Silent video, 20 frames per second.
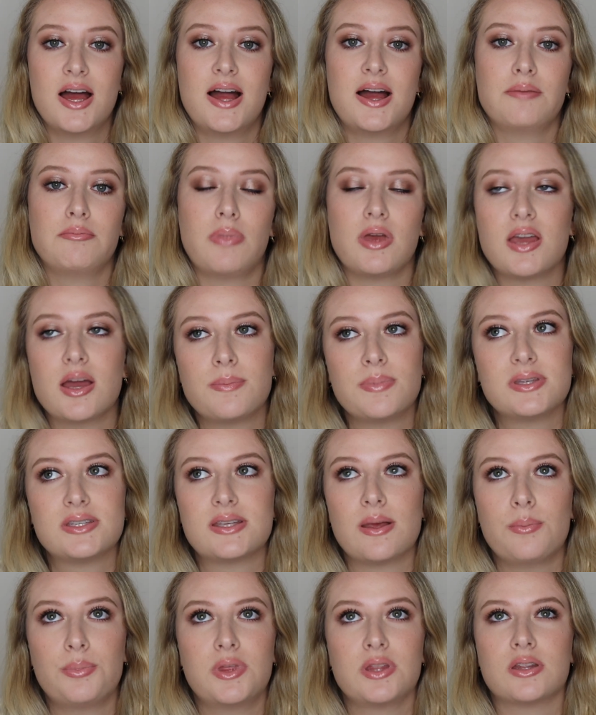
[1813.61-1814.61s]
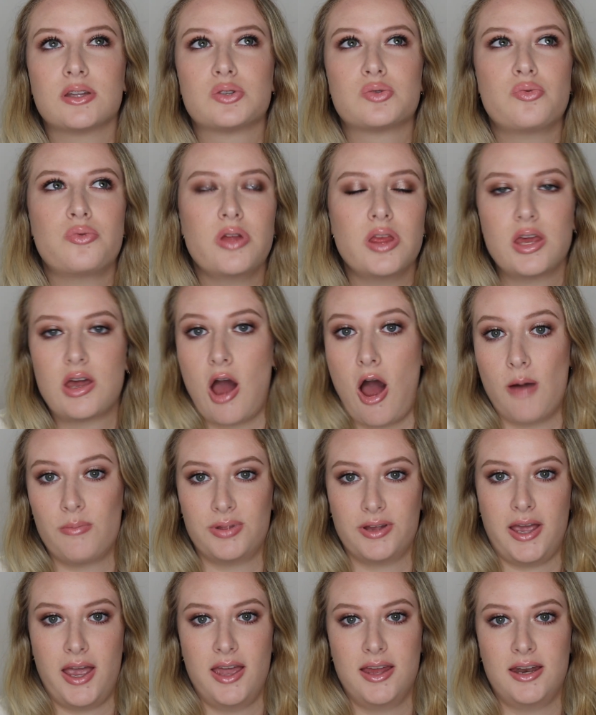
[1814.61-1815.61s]
Makeup is something that's really
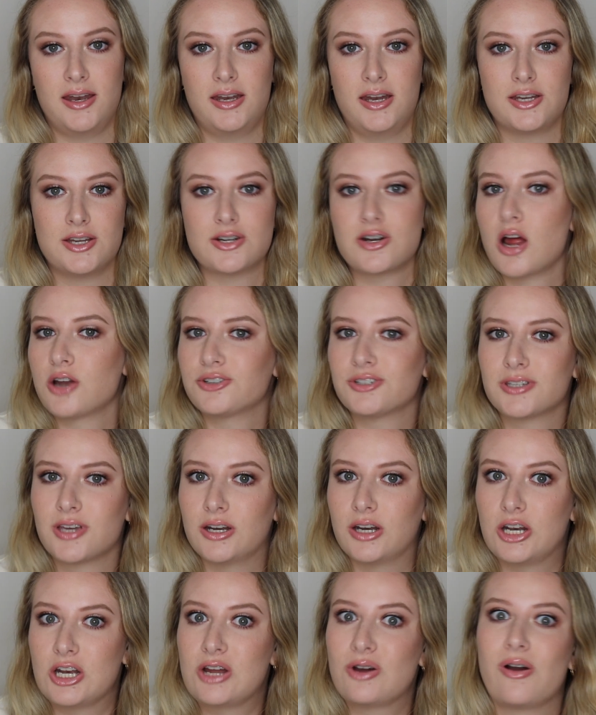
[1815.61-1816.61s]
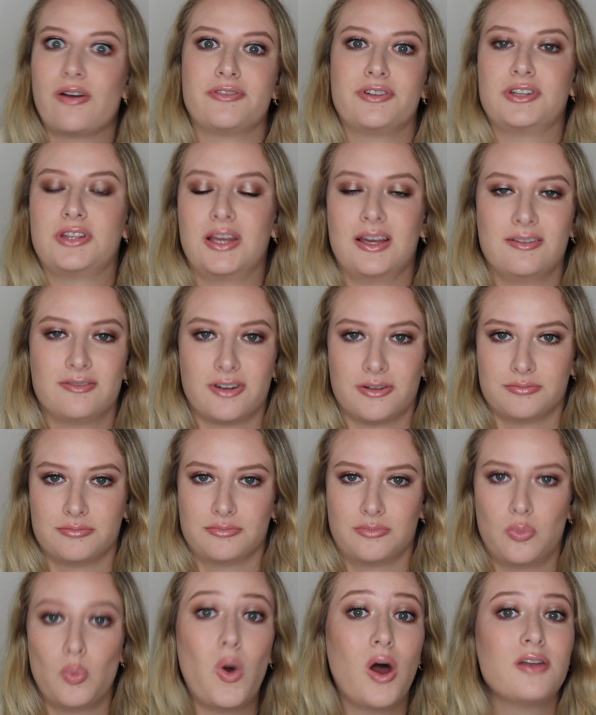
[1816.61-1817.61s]
complicated, and you're not just gonna know everything from
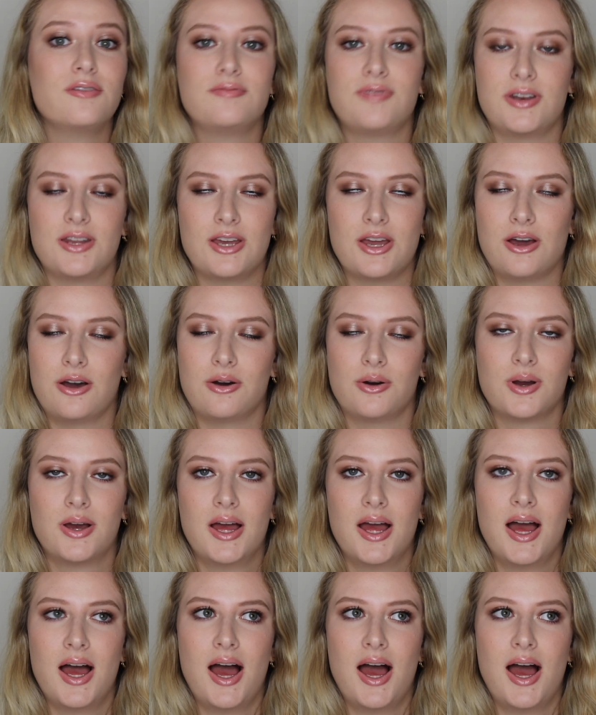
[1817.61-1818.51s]
one video.